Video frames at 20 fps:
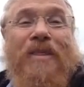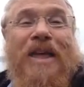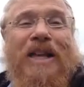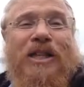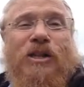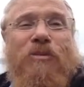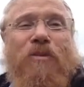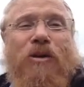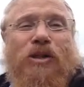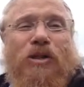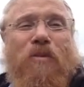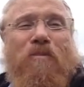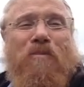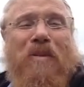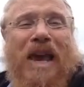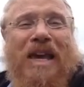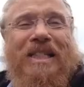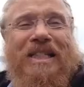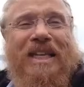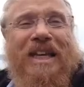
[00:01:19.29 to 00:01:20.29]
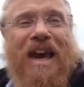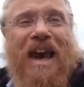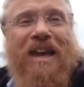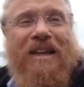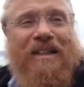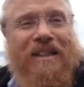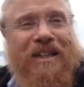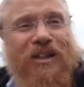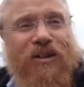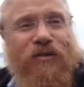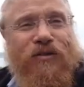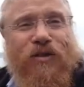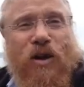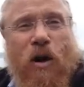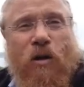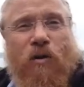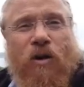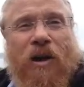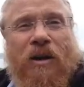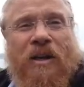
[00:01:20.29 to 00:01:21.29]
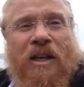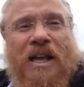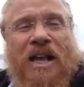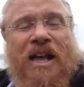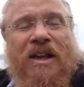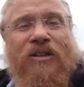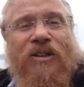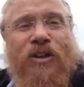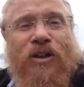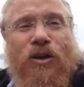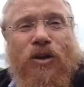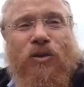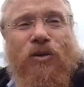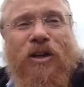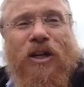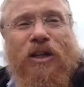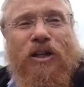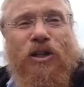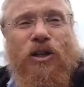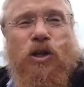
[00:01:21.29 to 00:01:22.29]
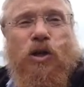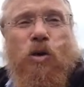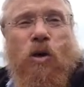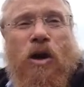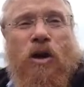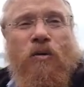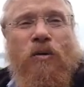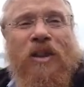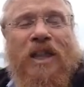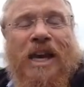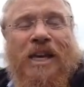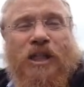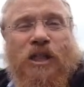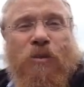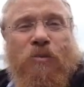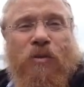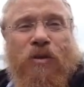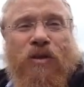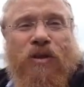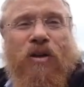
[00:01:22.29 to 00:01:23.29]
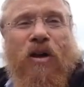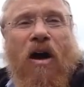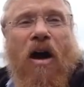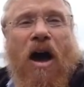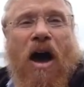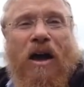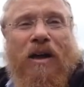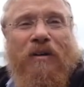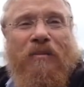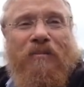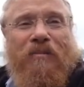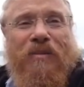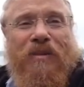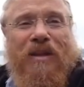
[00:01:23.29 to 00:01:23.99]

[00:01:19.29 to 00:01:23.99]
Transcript: And that's the most amazing idea in Torah that you can enjoy a relationship with God.